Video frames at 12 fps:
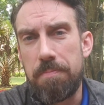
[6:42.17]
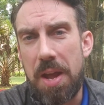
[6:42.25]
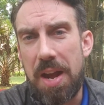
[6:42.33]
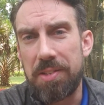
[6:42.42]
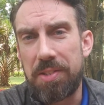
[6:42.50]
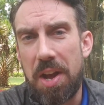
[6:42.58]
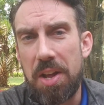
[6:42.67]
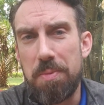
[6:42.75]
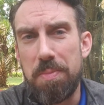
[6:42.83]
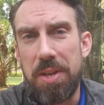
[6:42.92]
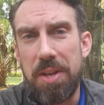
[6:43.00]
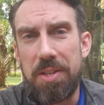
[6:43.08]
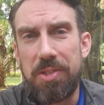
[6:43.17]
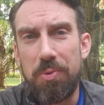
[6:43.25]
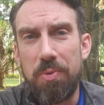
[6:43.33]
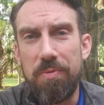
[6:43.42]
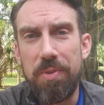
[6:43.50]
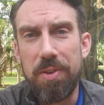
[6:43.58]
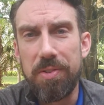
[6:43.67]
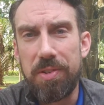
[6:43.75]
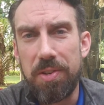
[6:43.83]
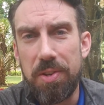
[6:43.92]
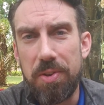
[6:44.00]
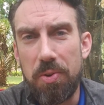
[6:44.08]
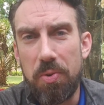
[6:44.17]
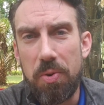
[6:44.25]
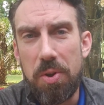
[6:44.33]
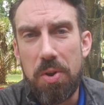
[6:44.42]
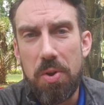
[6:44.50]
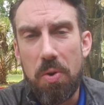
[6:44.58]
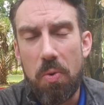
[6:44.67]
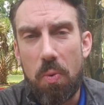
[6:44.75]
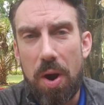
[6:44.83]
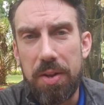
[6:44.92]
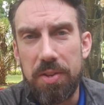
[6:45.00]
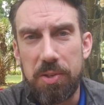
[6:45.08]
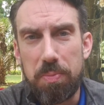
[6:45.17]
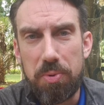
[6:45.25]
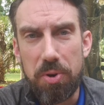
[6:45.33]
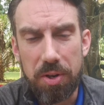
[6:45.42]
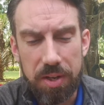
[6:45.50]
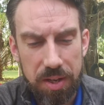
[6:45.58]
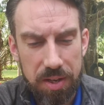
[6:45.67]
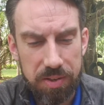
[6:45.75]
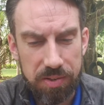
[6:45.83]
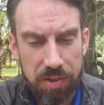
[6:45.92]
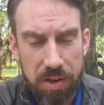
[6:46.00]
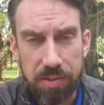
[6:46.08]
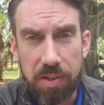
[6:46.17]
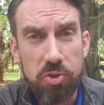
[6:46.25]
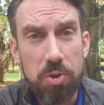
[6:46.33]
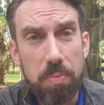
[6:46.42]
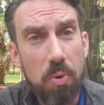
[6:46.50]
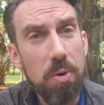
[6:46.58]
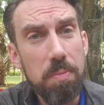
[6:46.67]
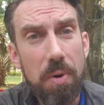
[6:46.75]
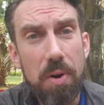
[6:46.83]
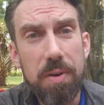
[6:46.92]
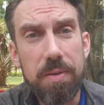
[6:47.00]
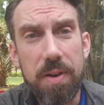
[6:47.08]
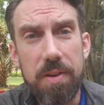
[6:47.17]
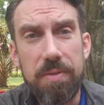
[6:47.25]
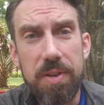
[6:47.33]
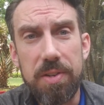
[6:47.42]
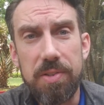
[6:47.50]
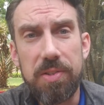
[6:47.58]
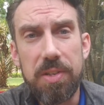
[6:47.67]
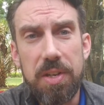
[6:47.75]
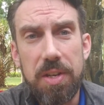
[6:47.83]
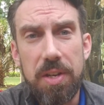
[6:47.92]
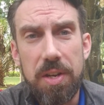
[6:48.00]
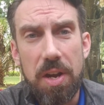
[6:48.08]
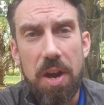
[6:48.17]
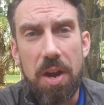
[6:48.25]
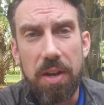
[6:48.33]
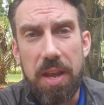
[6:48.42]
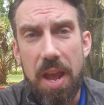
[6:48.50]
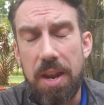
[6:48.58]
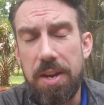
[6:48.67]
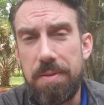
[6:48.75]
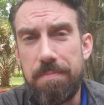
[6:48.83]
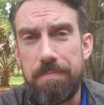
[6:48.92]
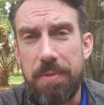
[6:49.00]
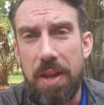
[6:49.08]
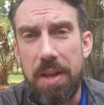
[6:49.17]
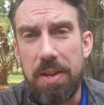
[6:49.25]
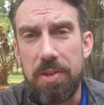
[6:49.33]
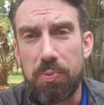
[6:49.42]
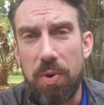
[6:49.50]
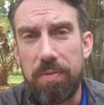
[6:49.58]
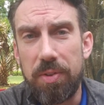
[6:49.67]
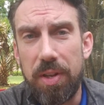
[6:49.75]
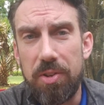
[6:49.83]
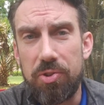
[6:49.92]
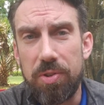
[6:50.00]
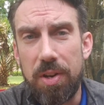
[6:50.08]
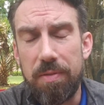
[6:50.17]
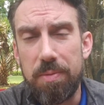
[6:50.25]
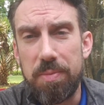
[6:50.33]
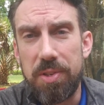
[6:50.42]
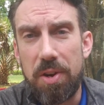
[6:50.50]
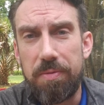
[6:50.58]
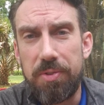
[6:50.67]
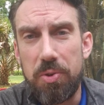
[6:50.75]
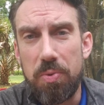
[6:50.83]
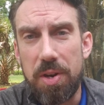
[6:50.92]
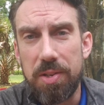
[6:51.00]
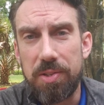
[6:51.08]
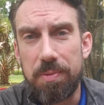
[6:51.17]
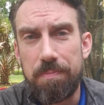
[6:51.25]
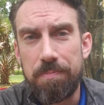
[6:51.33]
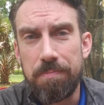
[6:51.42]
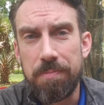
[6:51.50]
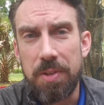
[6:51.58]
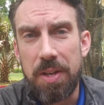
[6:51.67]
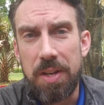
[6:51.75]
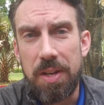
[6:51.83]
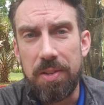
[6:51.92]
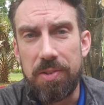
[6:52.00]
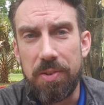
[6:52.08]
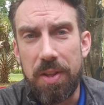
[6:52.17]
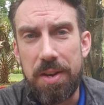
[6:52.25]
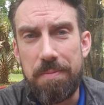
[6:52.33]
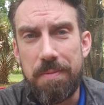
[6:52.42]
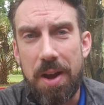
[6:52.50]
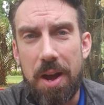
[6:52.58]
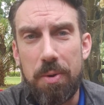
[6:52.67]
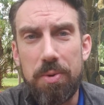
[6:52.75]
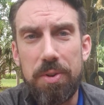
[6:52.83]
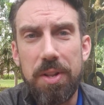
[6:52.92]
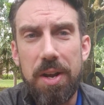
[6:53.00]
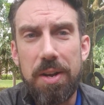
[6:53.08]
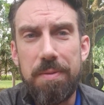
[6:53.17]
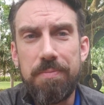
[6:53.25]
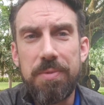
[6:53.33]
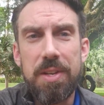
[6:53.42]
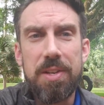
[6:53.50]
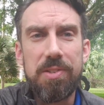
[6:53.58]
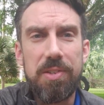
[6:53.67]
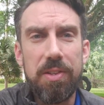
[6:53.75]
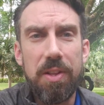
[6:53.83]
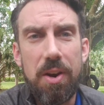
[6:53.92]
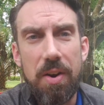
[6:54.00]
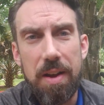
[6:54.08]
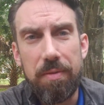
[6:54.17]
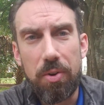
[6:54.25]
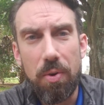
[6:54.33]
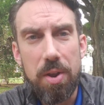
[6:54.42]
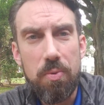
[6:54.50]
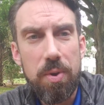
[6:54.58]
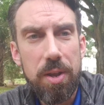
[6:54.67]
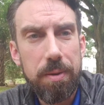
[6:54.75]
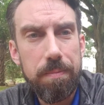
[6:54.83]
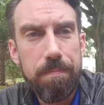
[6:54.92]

Ask God to begin to reveal to you why this book is such an important part of His canon and His revelation of Himself to us. Until then, I will see you later. Have a great week.